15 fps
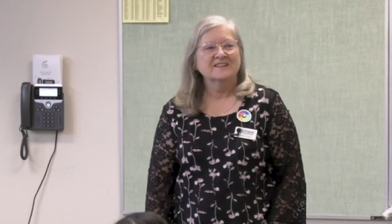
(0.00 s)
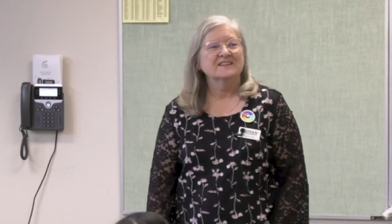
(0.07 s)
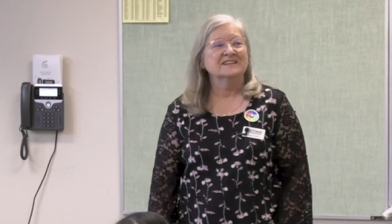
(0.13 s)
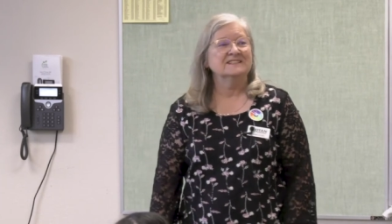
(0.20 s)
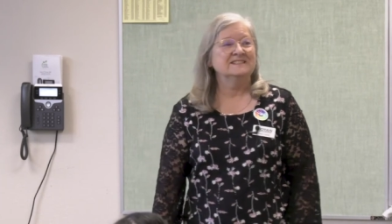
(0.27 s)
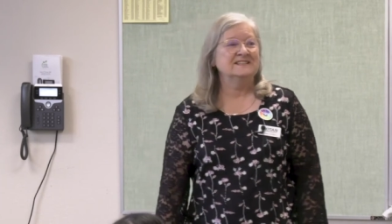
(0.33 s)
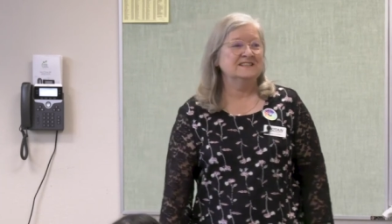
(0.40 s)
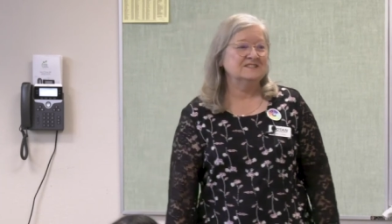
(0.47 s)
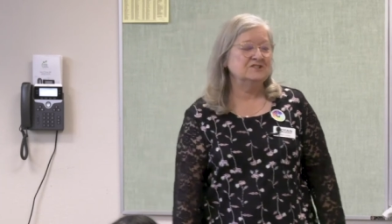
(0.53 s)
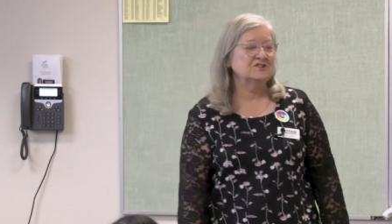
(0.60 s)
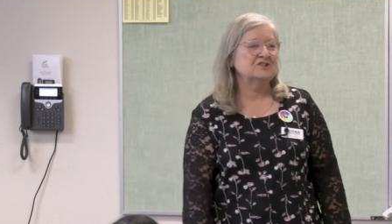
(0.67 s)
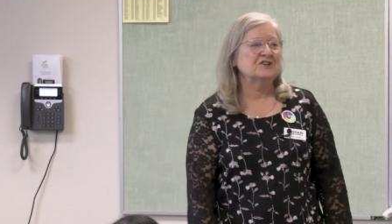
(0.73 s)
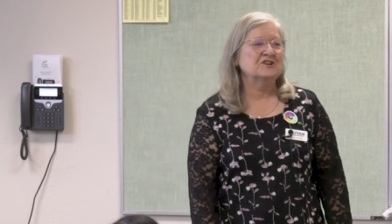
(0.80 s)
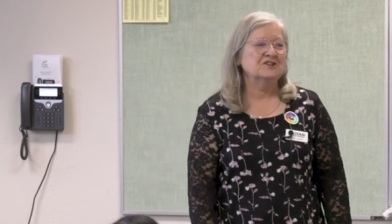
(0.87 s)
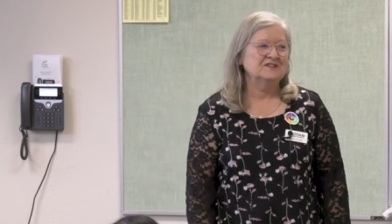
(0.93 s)
the
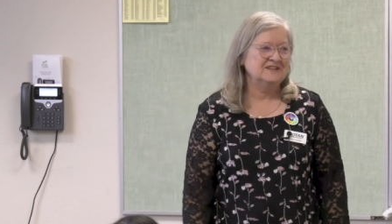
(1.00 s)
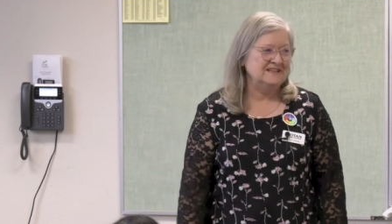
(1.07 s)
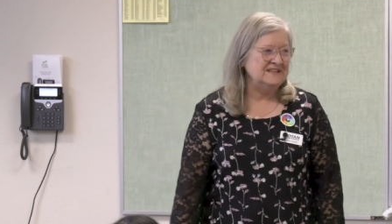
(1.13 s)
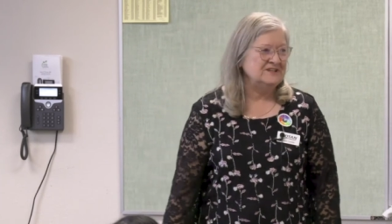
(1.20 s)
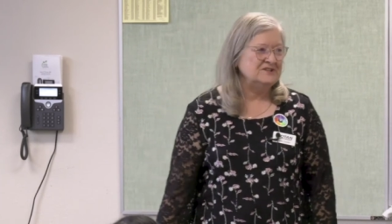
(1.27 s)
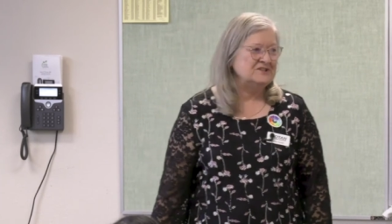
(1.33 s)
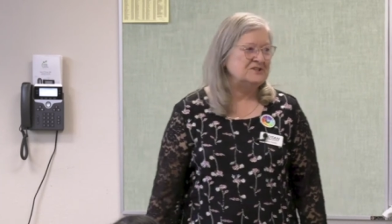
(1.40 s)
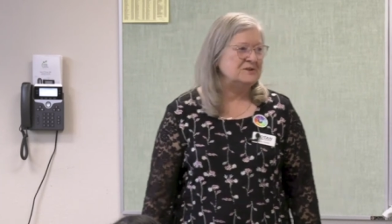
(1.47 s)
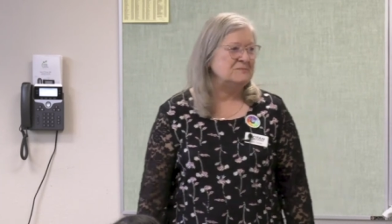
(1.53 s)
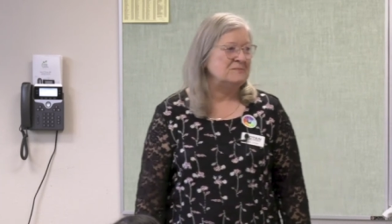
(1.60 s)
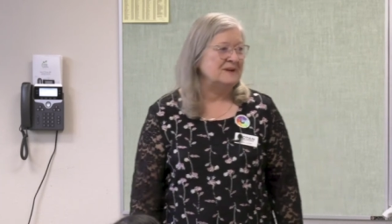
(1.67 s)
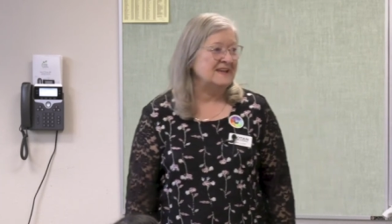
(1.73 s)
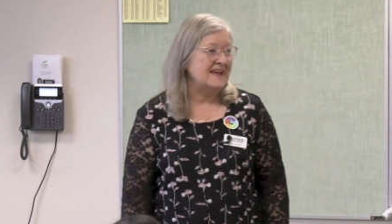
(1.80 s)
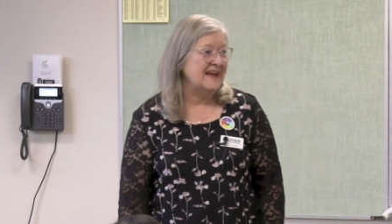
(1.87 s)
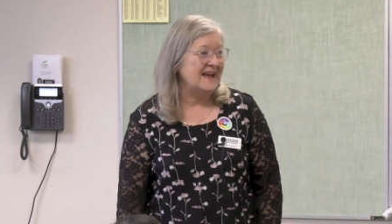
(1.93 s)
Digital Leadership
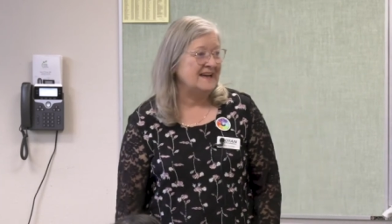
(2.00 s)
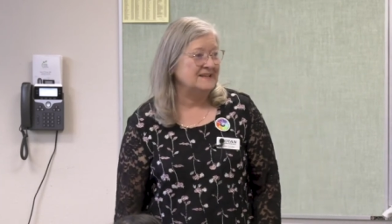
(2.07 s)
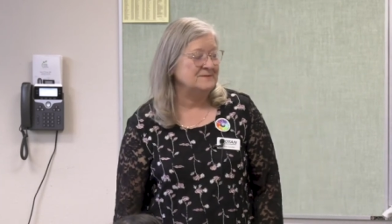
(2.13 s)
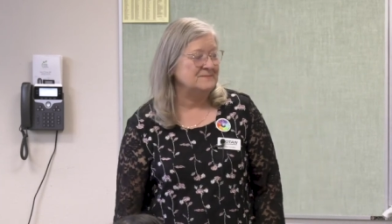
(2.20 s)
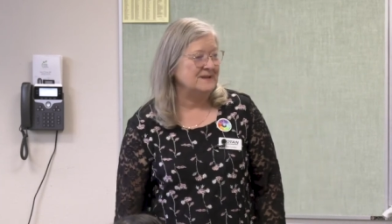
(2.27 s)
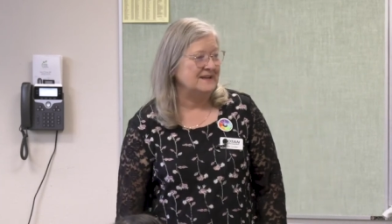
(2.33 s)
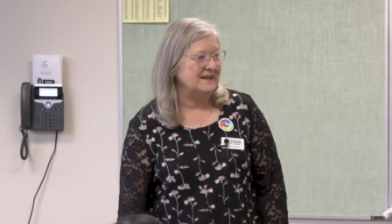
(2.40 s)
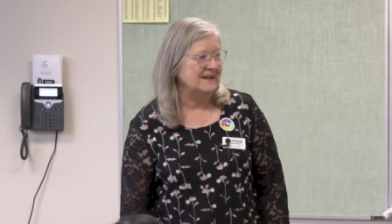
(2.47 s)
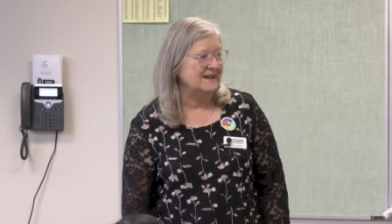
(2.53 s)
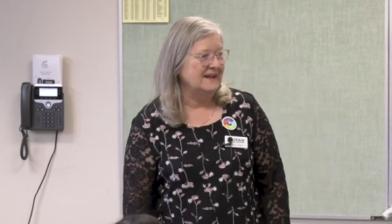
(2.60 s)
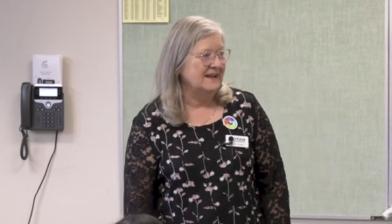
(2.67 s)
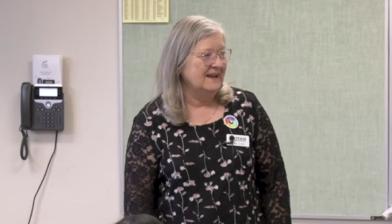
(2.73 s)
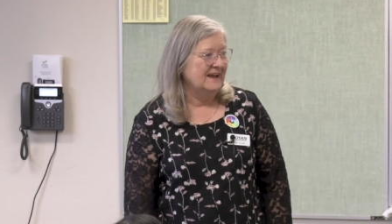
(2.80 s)
Academy.